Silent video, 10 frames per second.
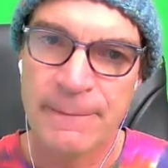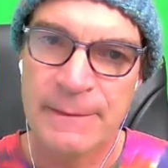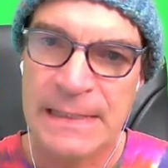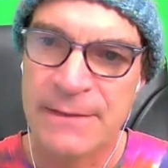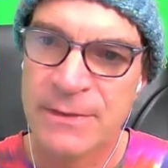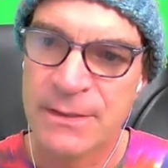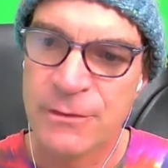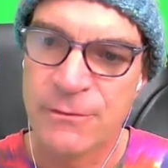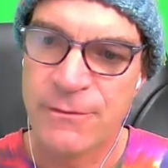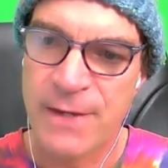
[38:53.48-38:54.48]
Even if
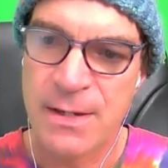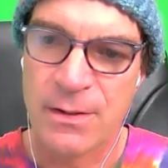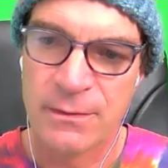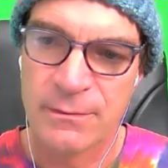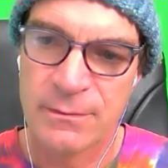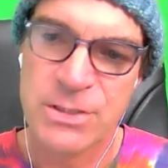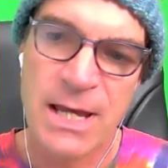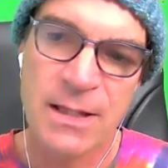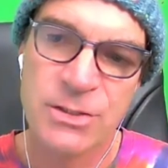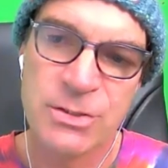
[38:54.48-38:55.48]
you fail,
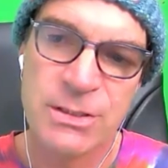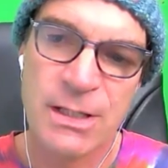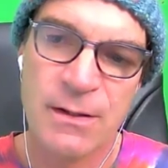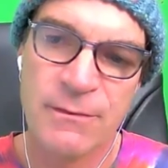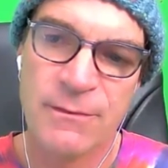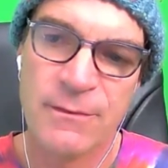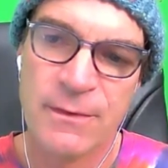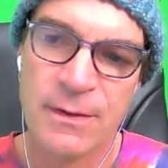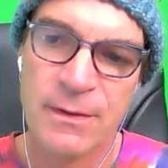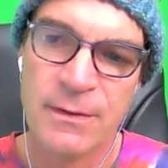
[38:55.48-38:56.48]
challenge yourself.
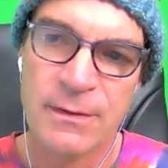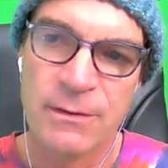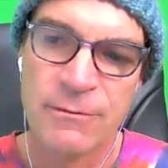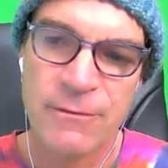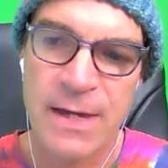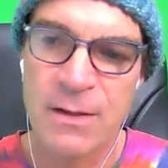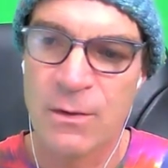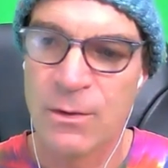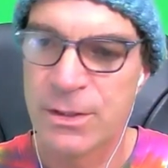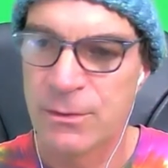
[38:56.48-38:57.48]
You fail
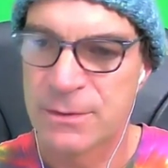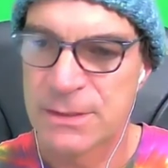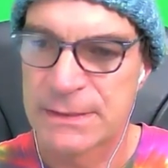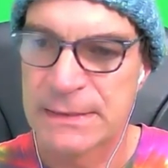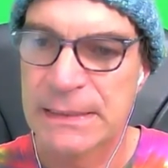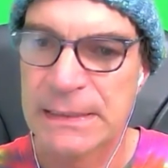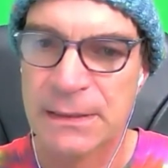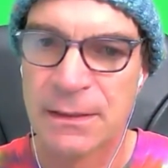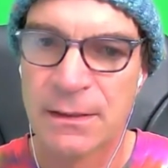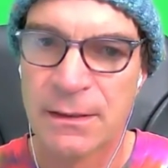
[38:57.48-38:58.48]
or you
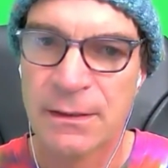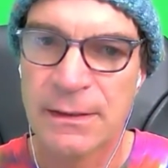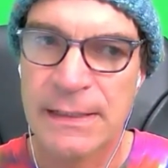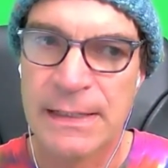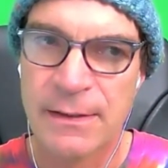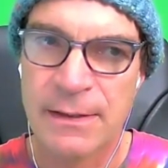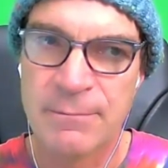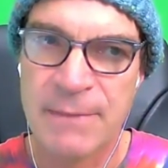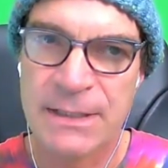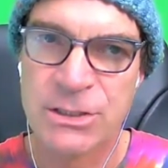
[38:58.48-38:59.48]
succeed, it
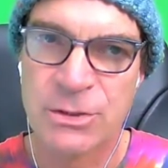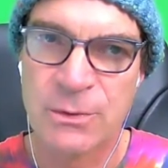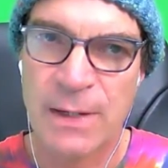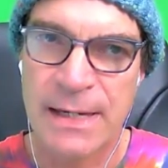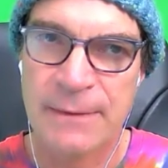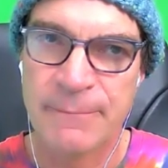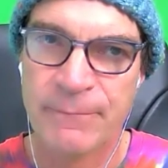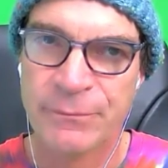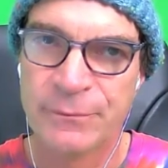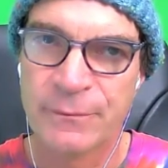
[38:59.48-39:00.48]
makes you a
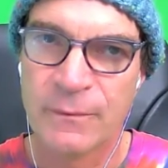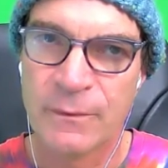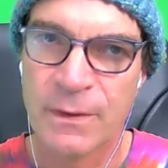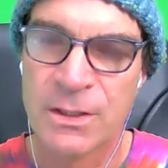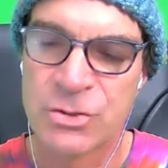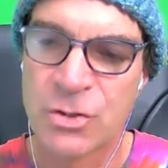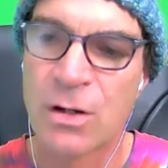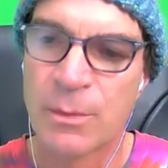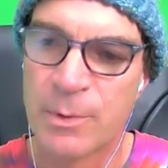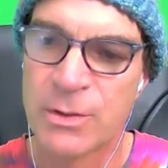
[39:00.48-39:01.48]

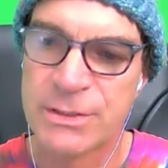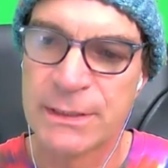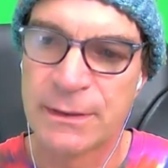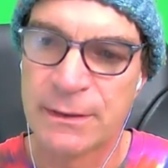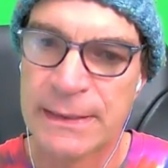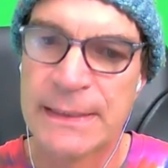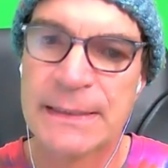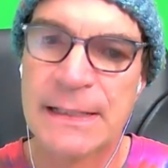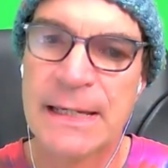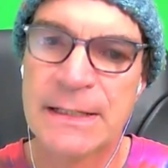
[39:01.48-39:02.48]
stronger person,
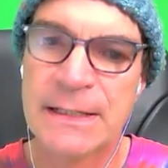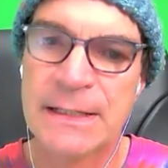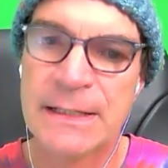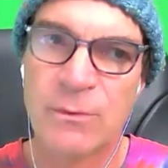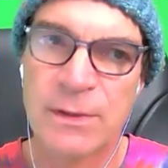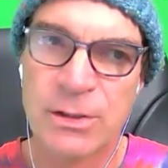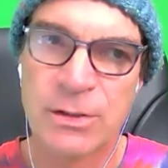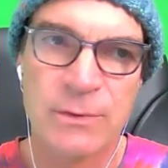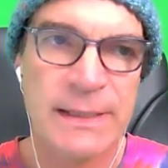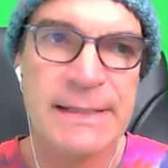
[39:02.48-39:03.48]
and you
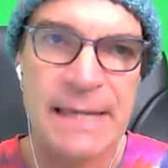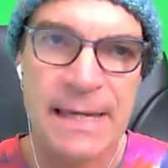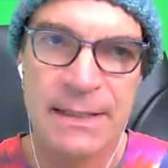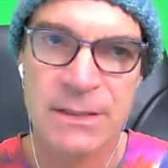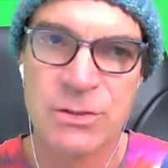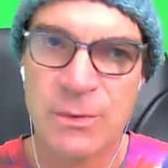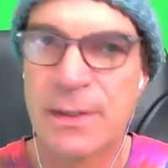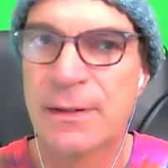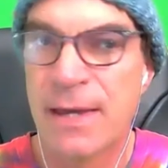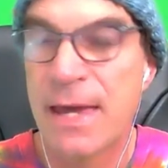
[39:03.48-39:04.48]
can relate that into
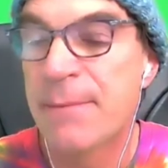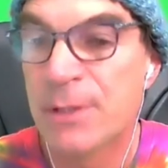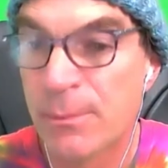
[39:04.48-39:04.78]
a happier